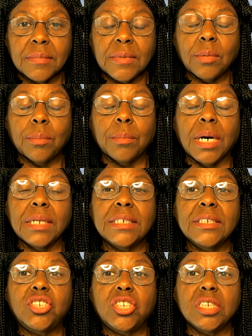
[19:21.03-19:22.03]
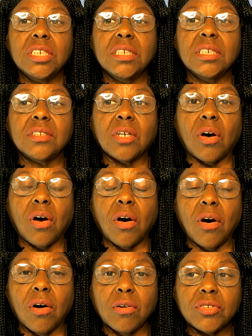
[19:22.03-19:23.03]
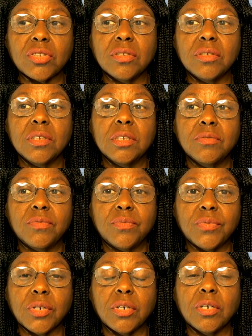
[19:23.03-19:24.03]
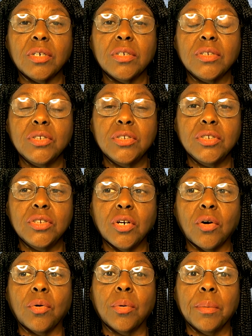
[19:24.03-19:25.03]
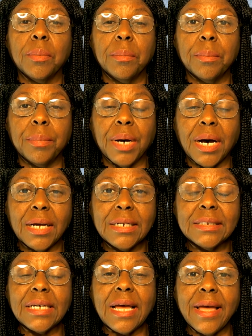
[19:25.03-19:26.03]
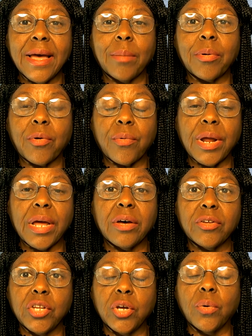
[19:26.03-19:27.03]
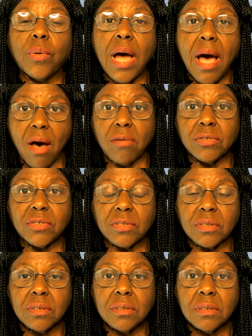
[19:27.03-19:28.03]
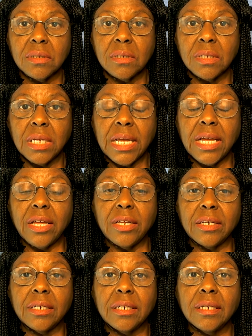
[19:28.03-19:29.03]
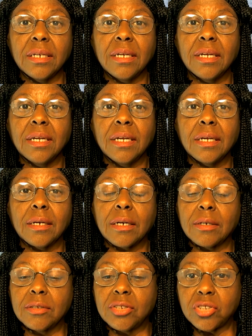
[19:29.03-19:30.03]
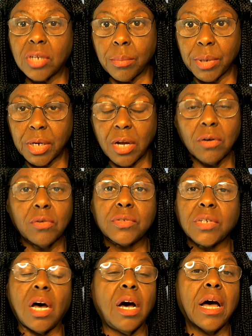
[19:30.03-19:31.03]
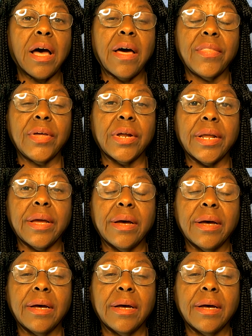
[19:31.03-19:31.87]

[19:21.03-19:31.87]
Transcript: Mullein tea is awesome for your body to have around your house. And summer colds are out there now,